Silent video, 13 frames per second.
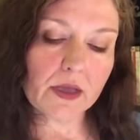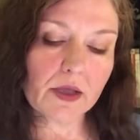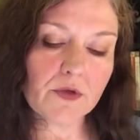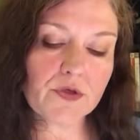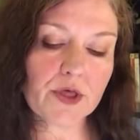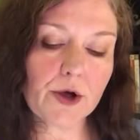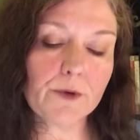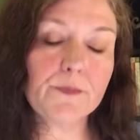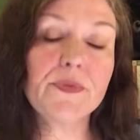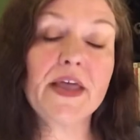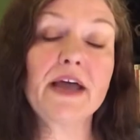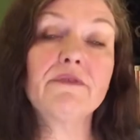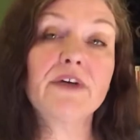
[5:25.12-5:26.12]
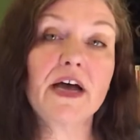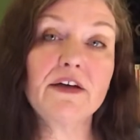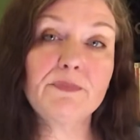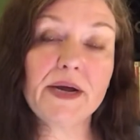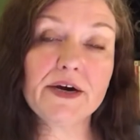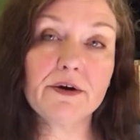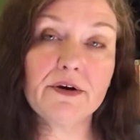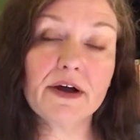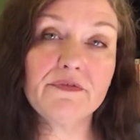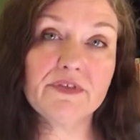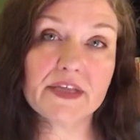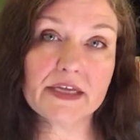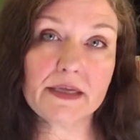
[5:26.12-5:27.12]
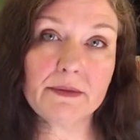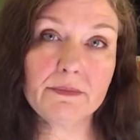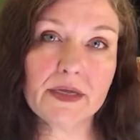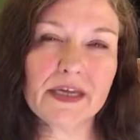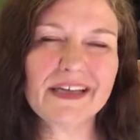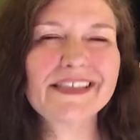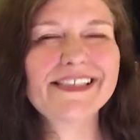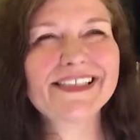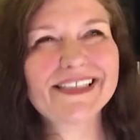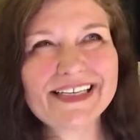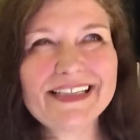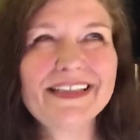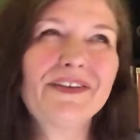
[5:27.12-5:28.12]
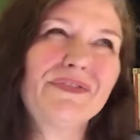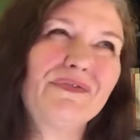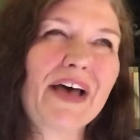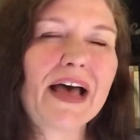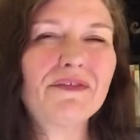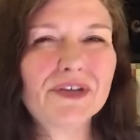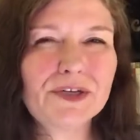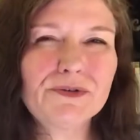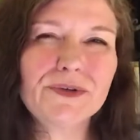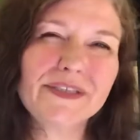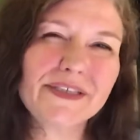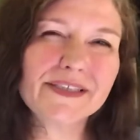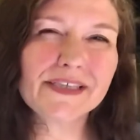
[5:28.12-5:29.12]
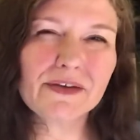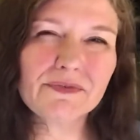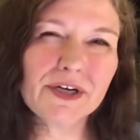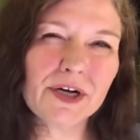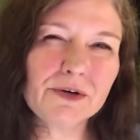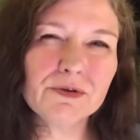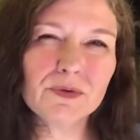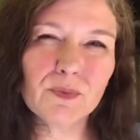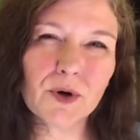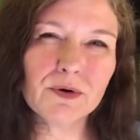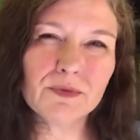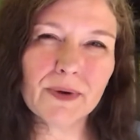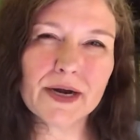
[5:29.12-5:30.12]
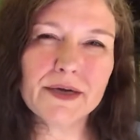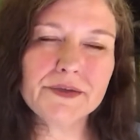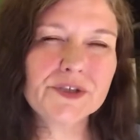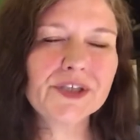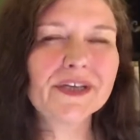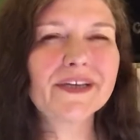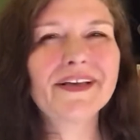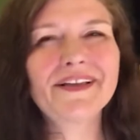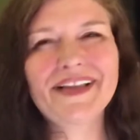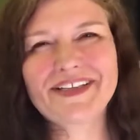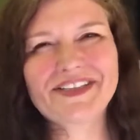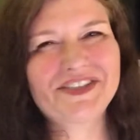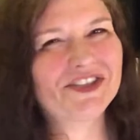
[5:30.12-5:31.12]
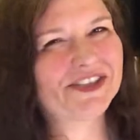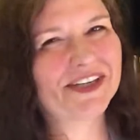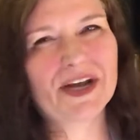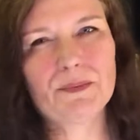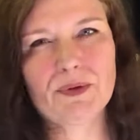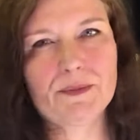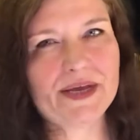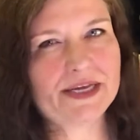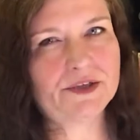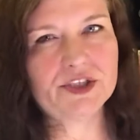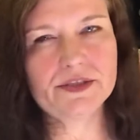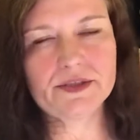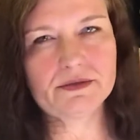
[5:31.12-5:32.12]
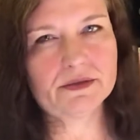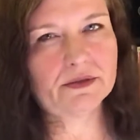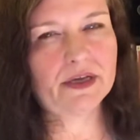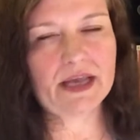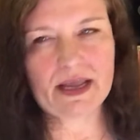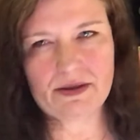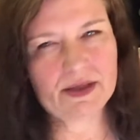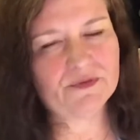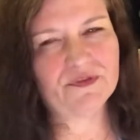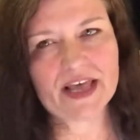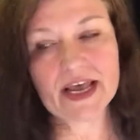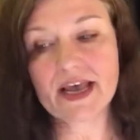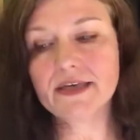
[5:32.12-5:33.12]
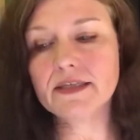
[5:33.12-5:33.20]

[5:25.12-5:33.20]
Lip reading: So that 5-paragraph theme is in the 500 to 700 word range. That's just a couple of pages, if that.